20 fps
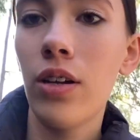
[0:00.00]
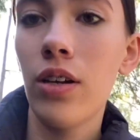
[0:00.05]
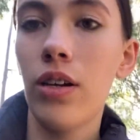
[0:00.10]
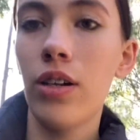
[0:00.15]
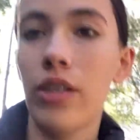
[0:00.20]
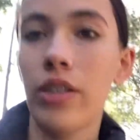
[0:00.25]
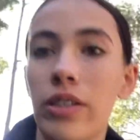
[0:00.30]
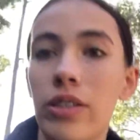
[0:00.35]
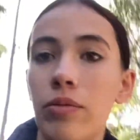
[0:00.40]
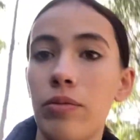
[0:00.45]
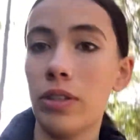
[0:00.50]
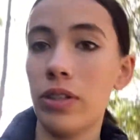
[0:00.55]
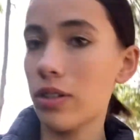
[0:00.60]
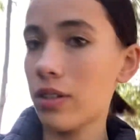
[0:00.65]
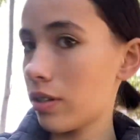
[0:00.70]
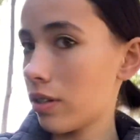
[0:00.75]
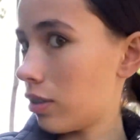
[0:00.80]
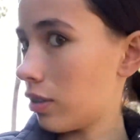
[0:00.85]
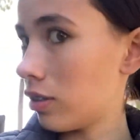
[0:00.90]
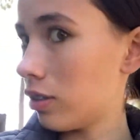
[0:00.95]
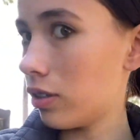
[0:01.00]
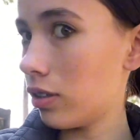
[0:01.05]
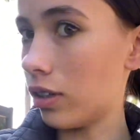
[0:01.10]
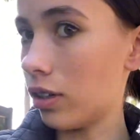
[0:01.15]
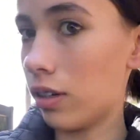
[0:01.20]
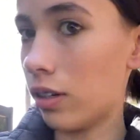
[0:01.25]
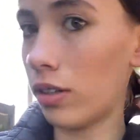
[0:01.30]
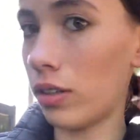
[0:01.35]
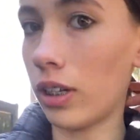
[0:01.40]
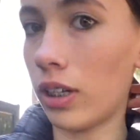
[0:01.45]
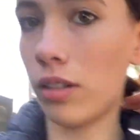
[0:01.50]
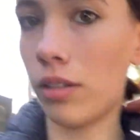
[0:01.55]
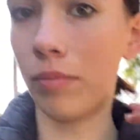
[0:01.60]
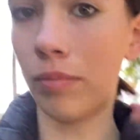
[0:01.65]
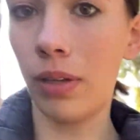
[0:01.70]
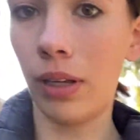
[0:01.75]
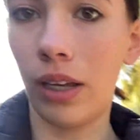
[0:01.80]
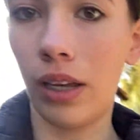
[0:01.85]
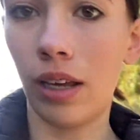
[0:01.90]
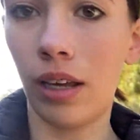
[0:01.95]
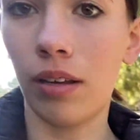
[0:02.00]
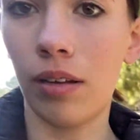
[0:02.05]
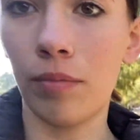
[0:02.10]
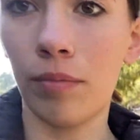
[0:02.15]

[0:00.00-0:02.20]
Okay, so we just got to the yard. I tied up my hair.